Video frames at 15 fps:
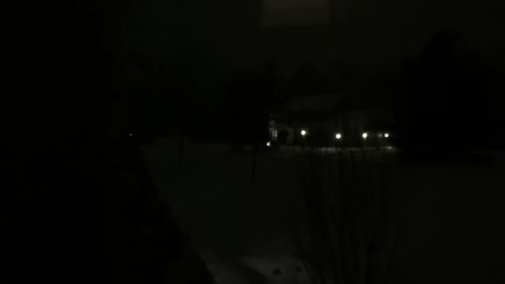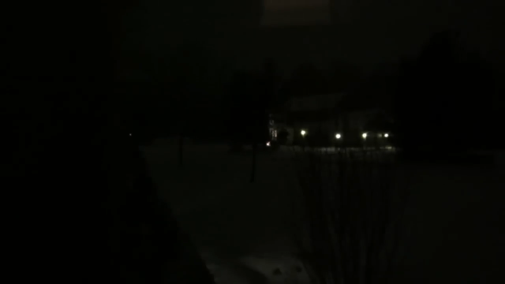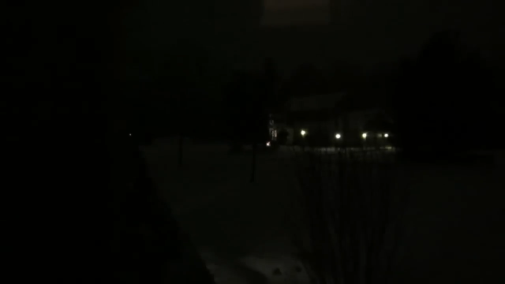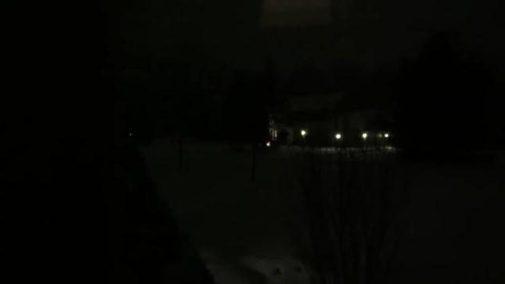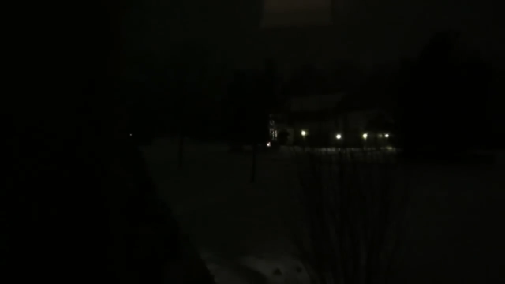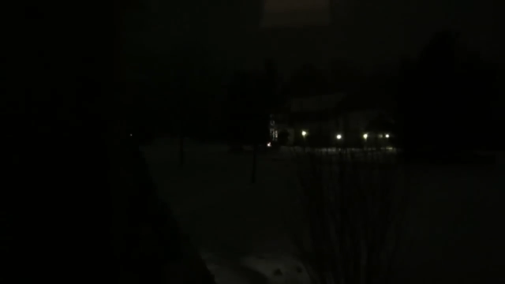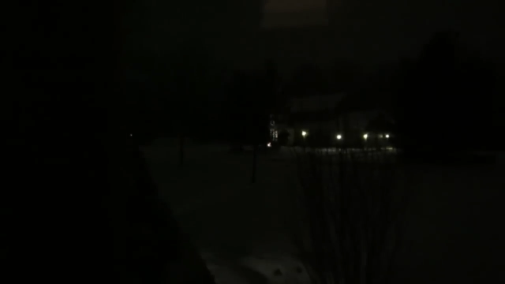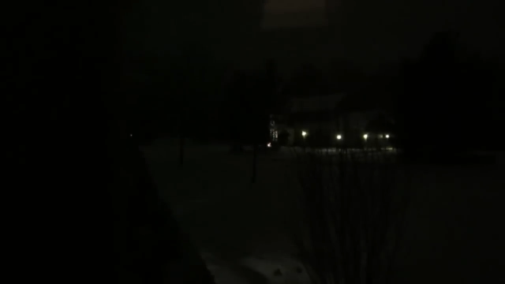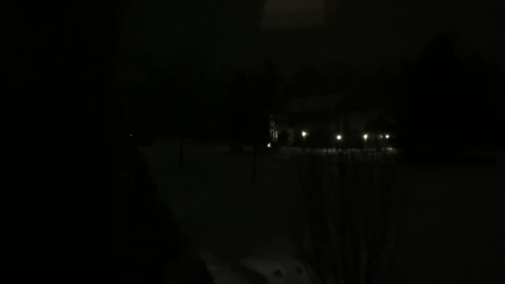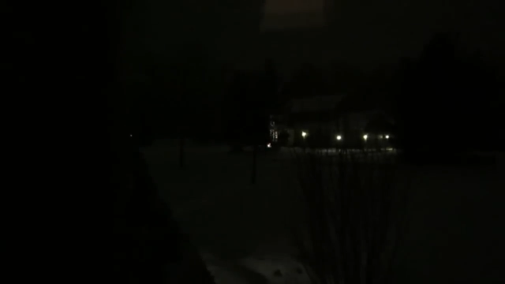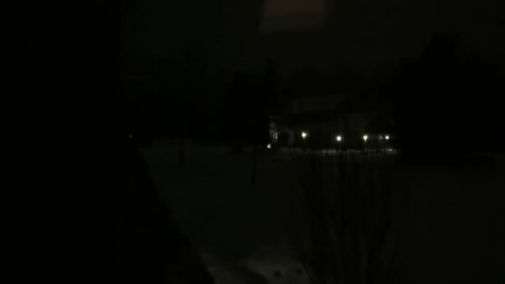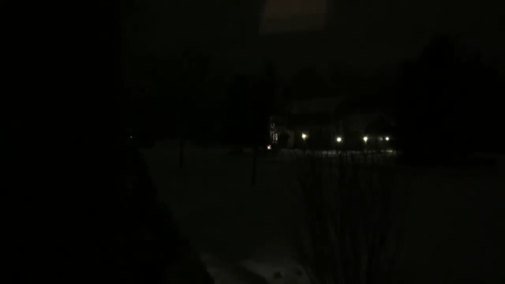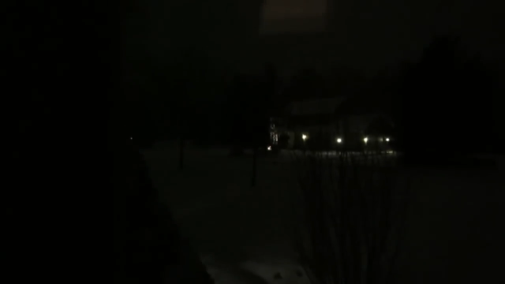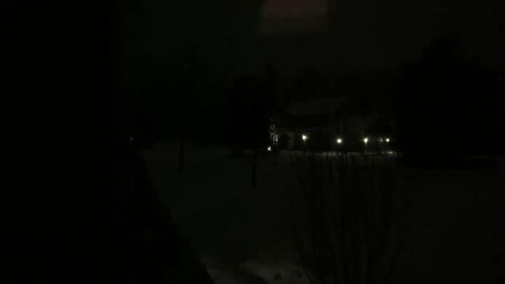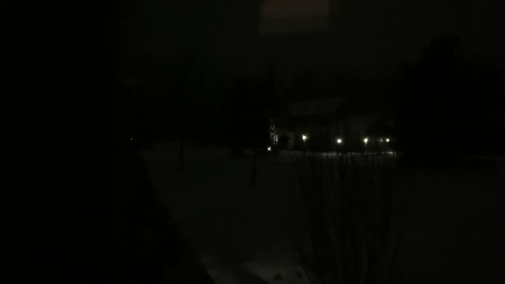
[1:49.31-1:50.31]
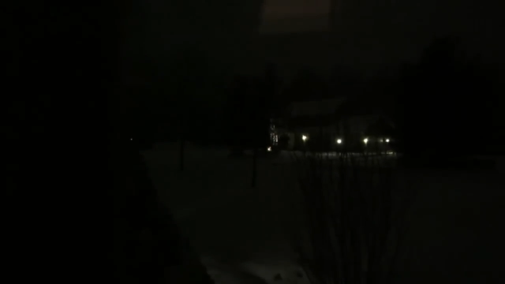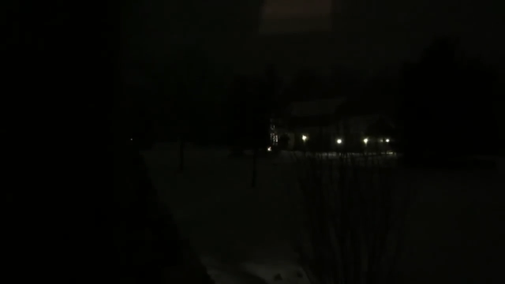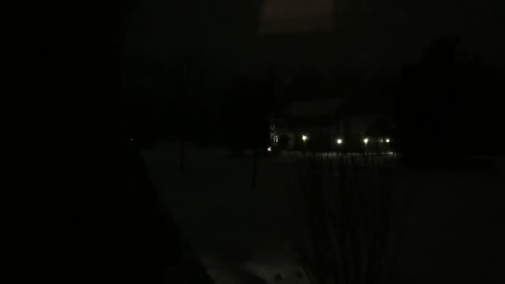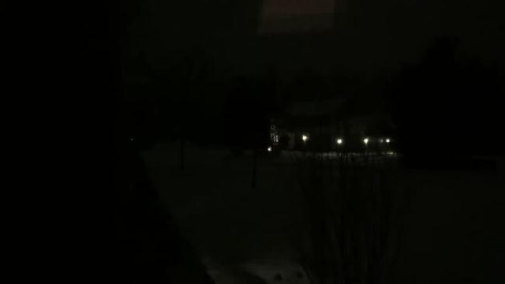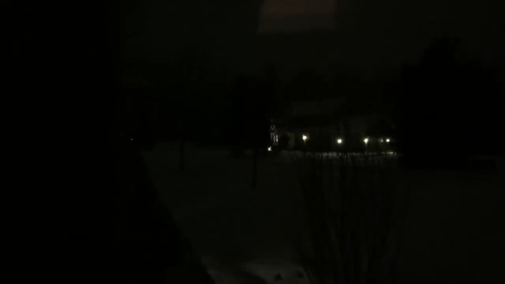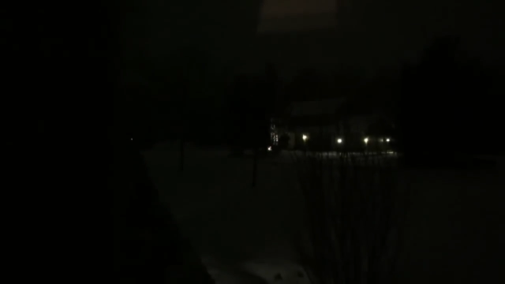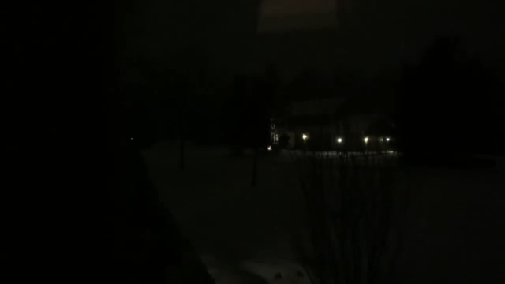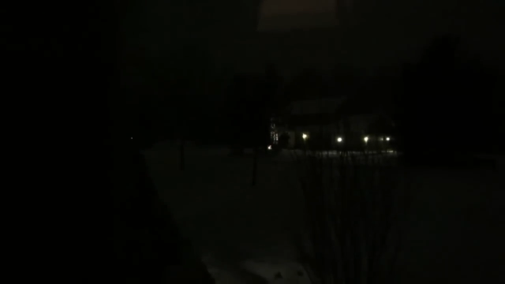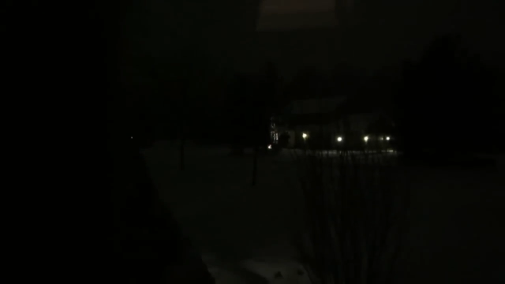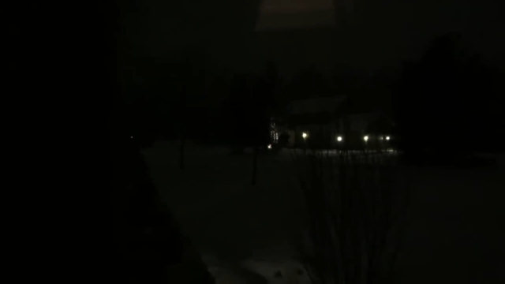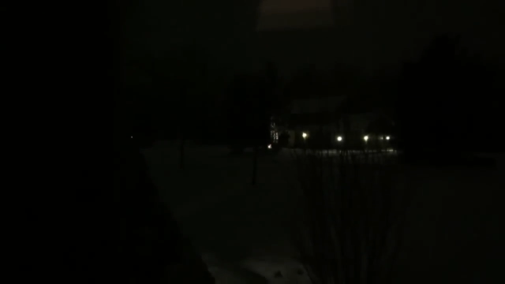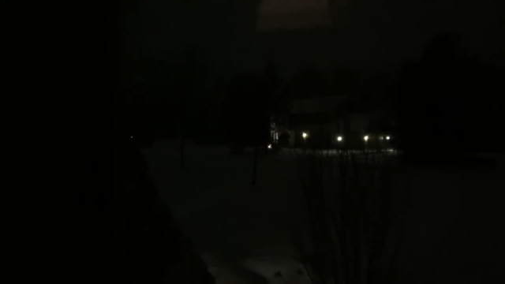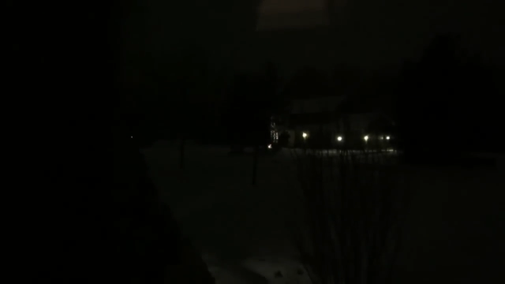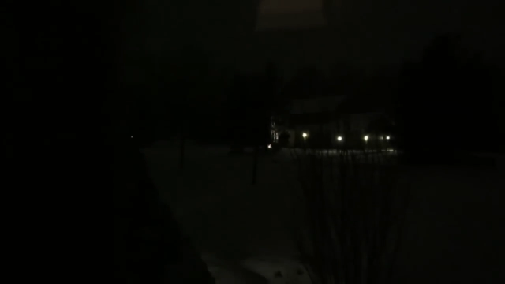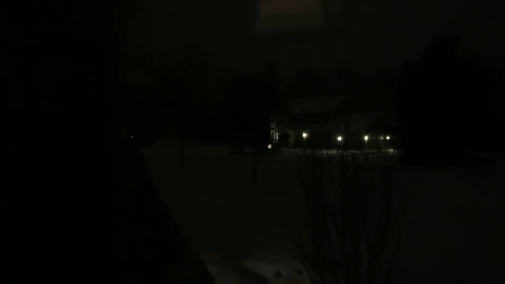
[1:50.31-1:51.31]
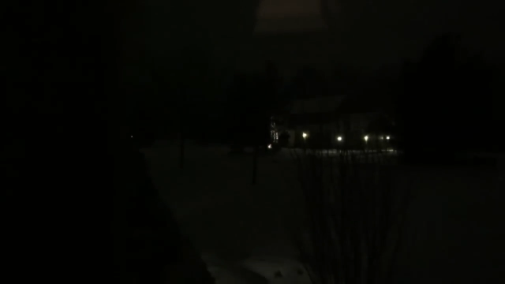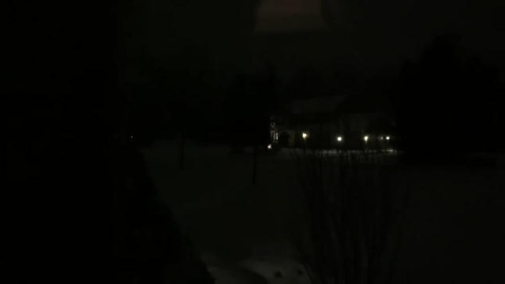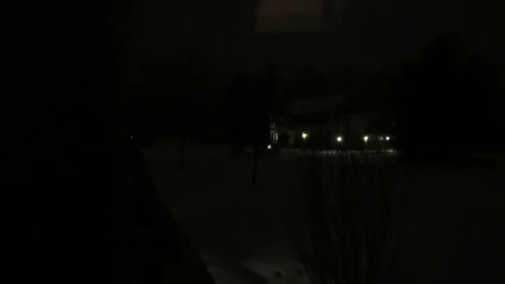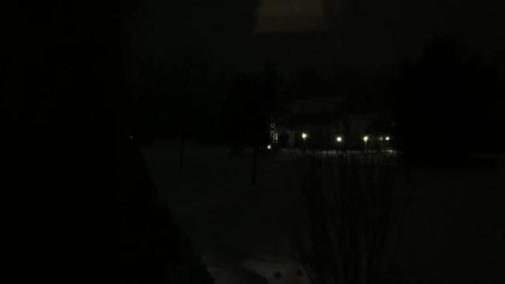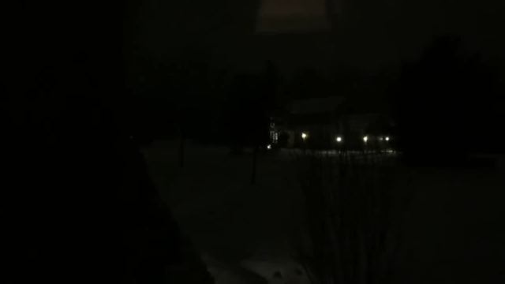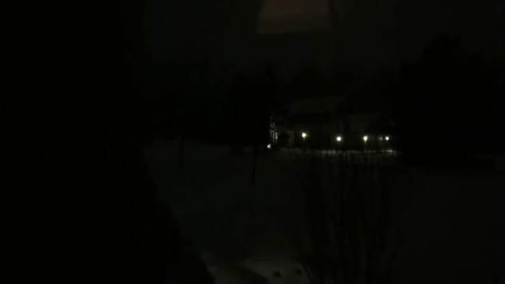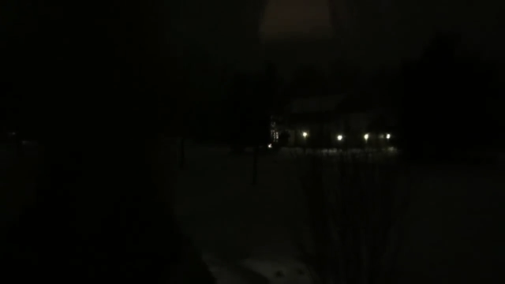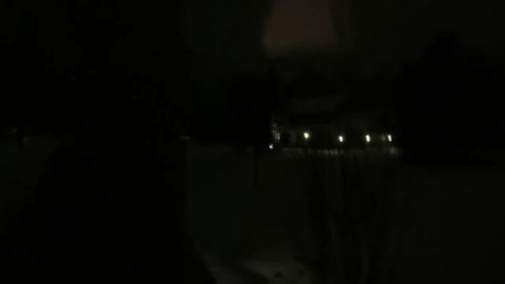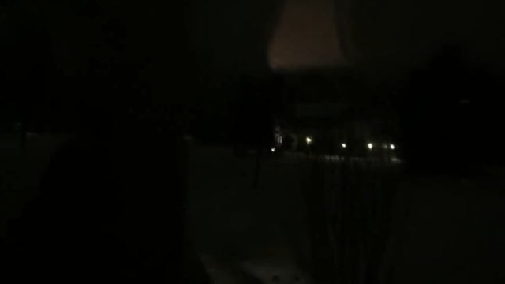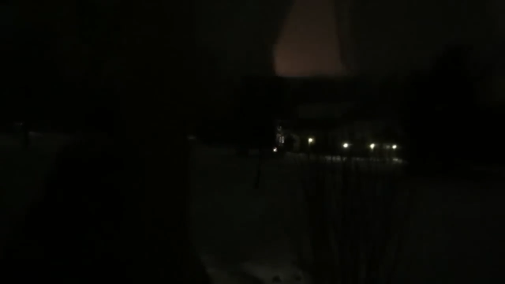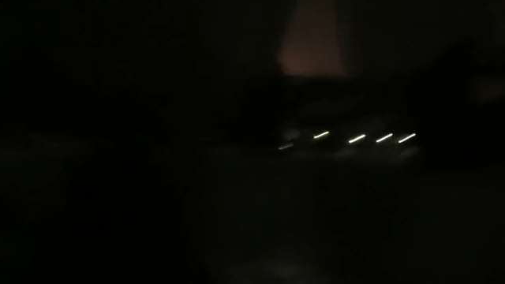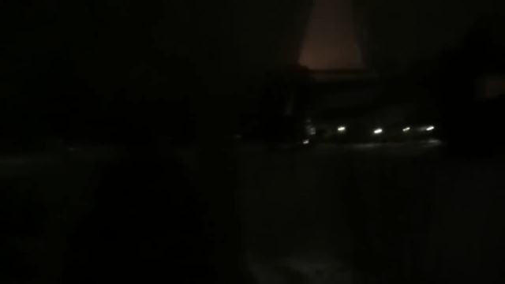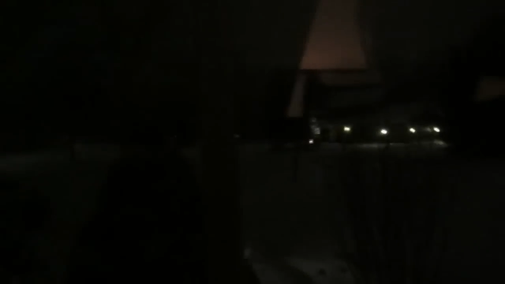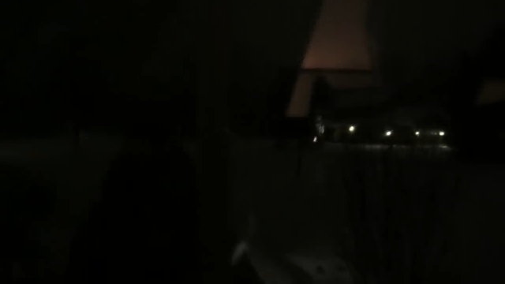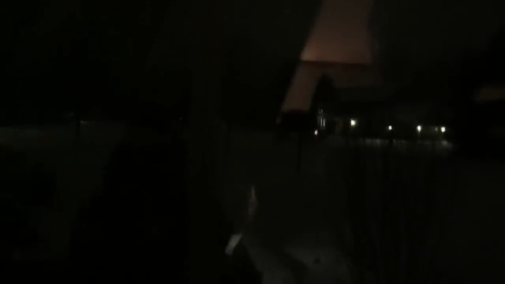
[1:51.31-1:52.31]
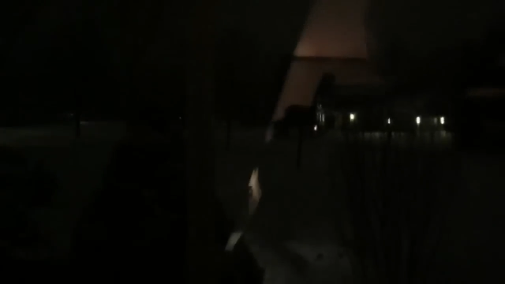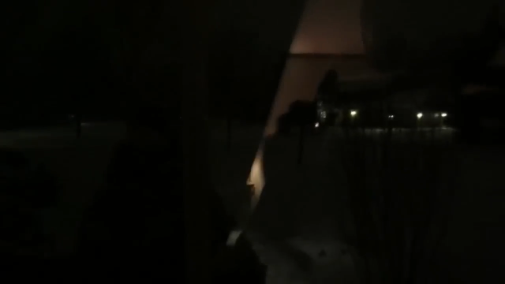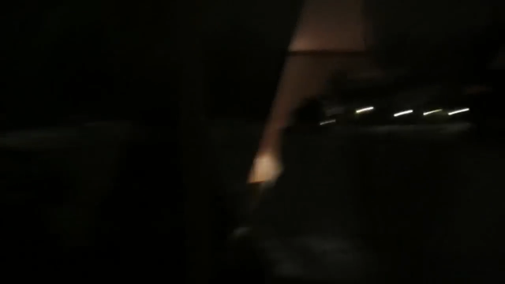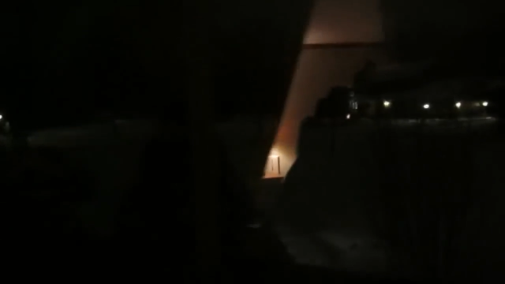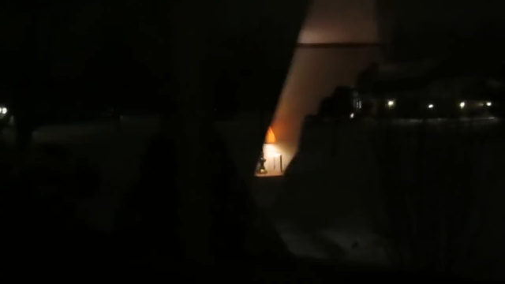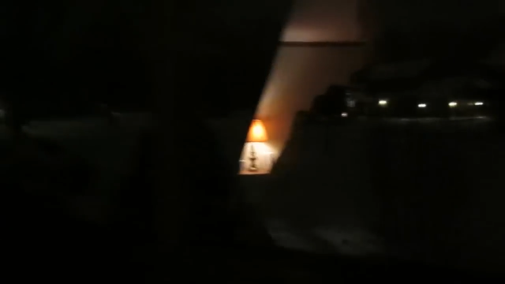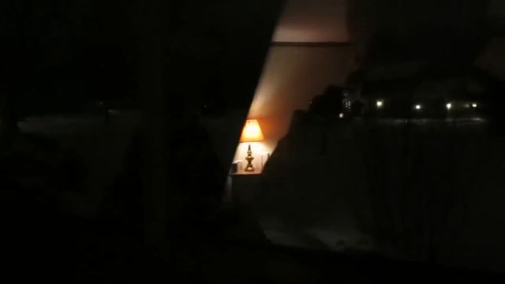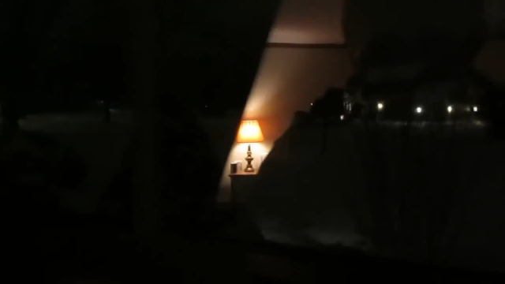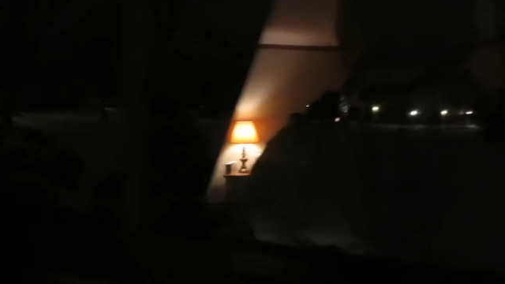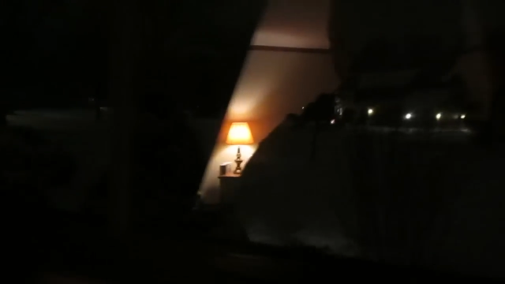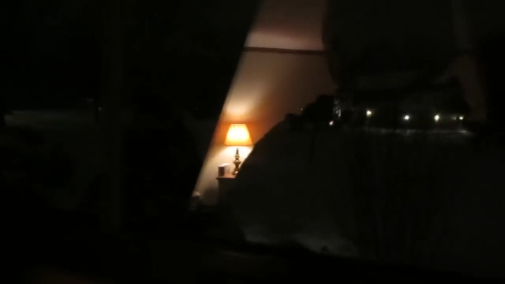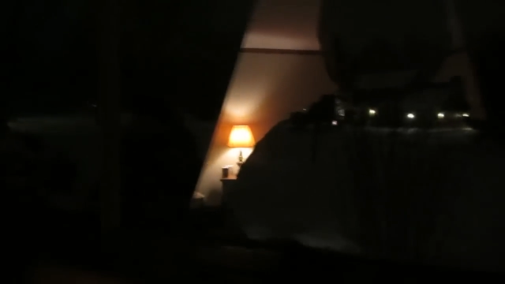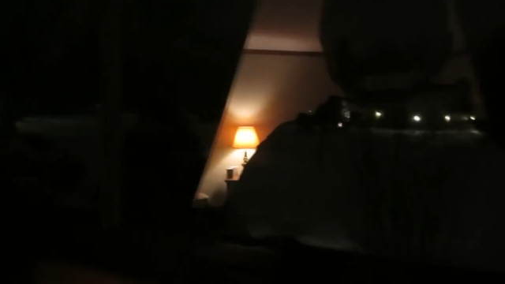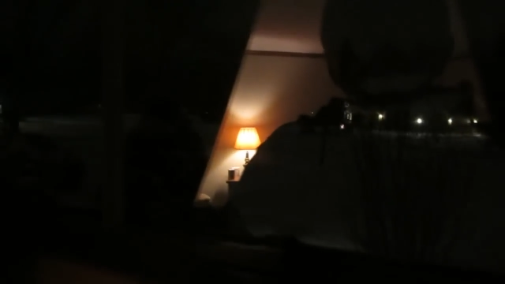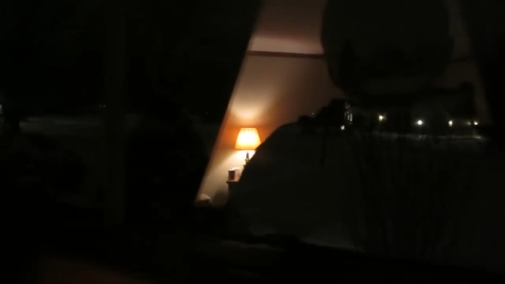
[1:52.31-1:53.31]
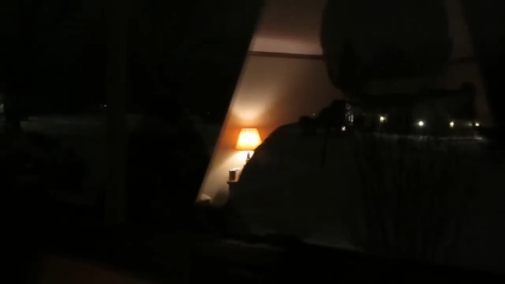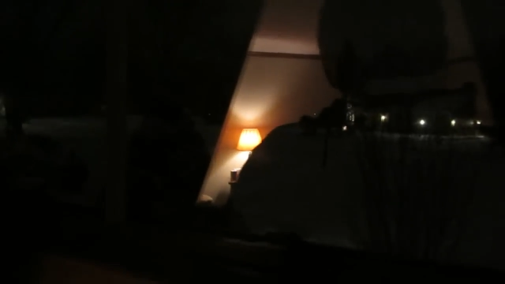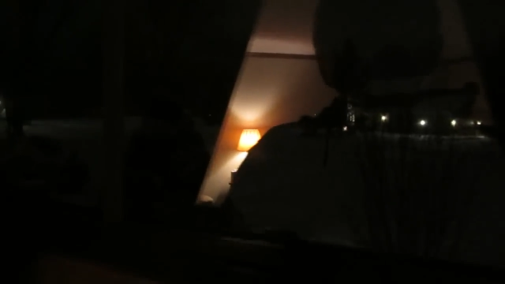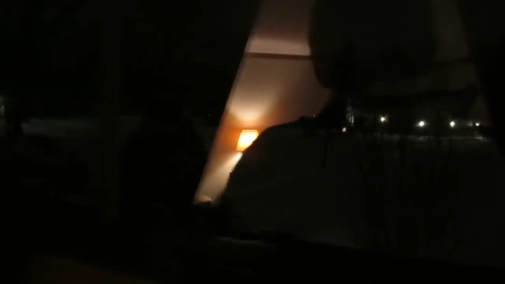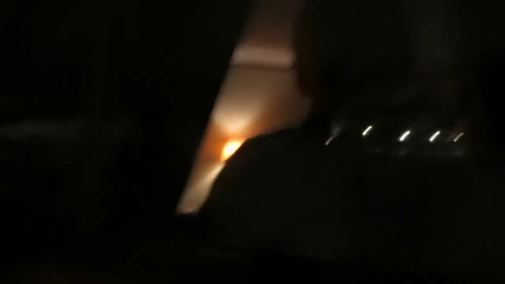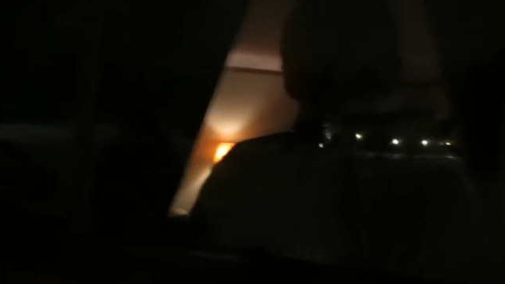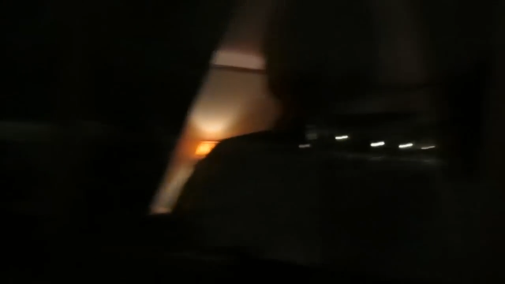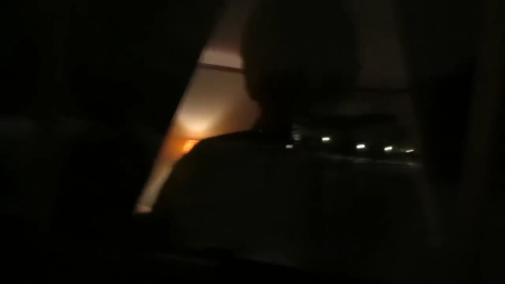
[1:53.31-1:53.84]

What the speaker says: (no speaker visible)